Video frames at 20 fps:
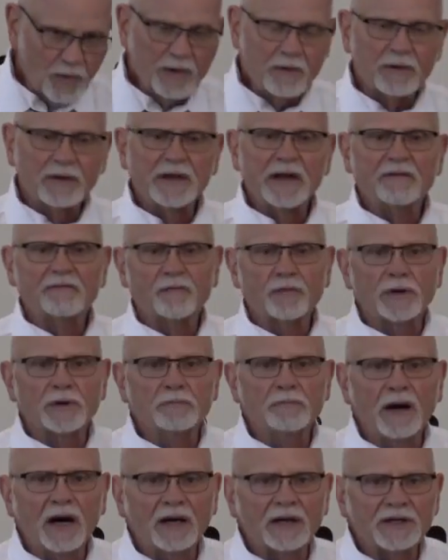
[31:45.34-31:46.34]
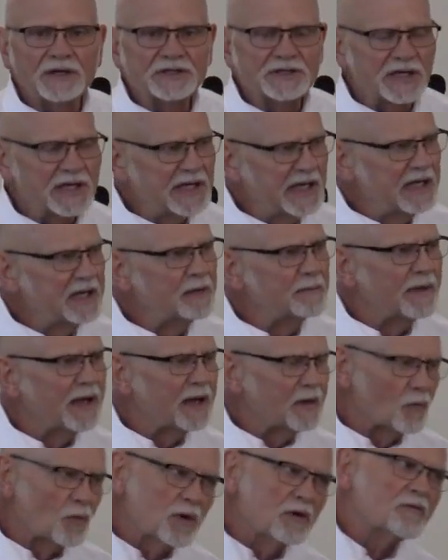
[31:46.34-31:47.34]
we were never in bondage to any
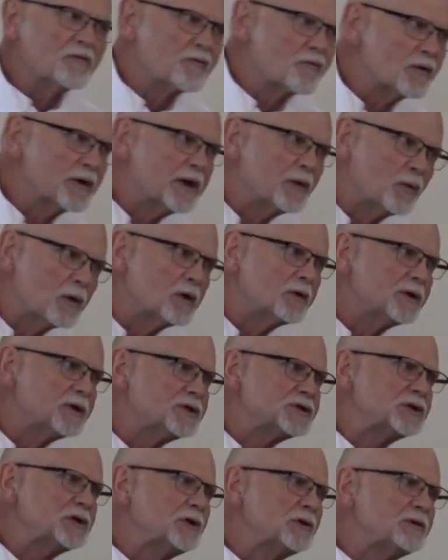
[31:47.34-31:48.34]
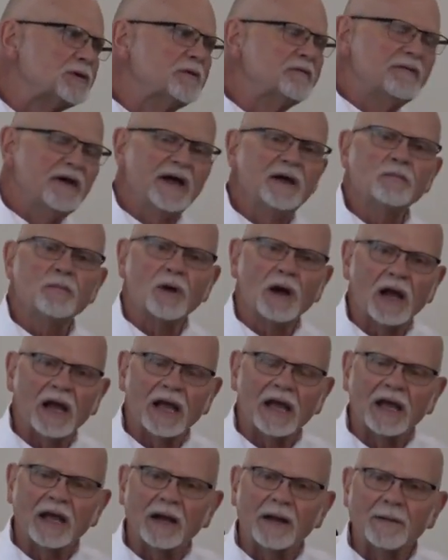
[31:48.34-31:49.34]
man. We're free. We're the children of
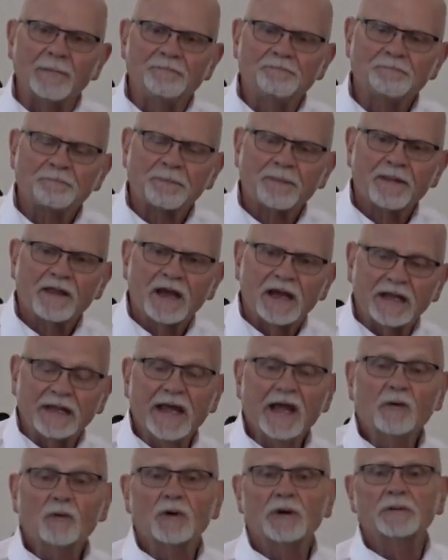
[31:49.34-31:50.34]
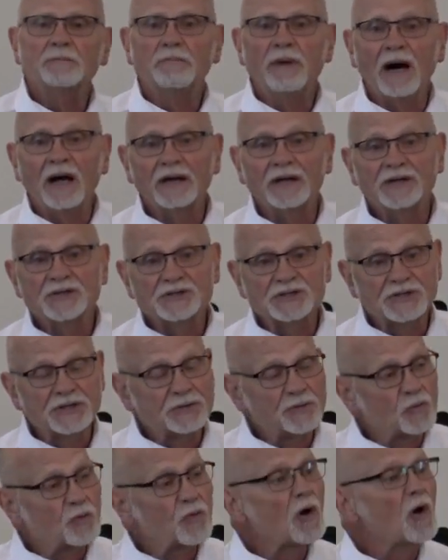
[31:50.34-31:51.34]
Abraham. They were in bondage
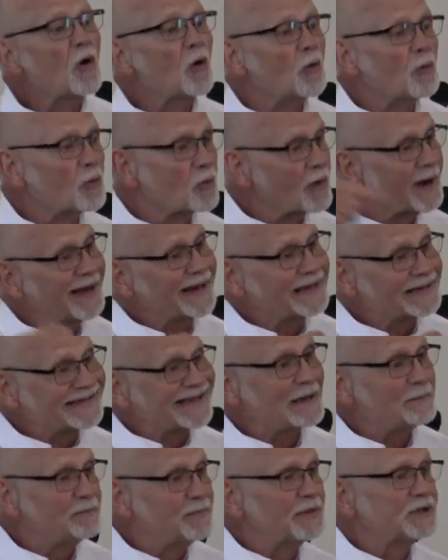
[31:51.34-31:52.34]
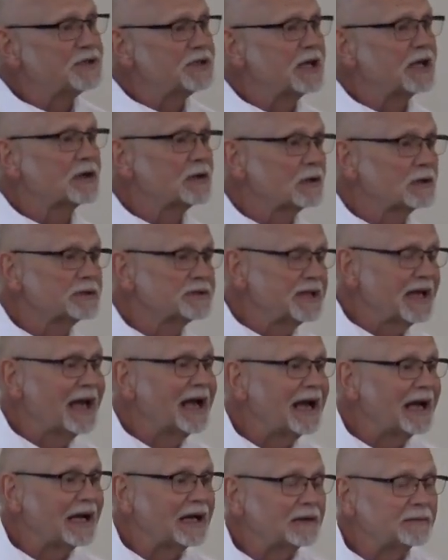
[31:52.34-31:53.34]
to Rome right at that particular
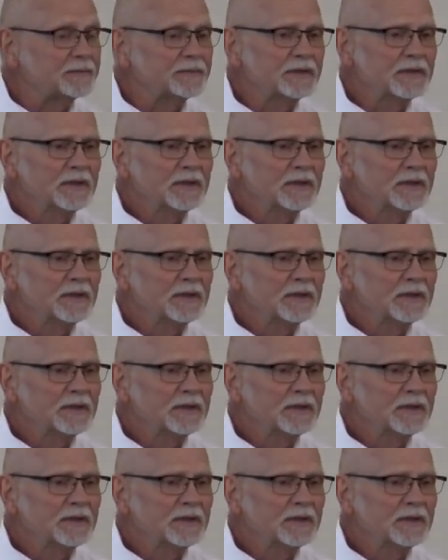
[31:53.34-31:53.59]
time.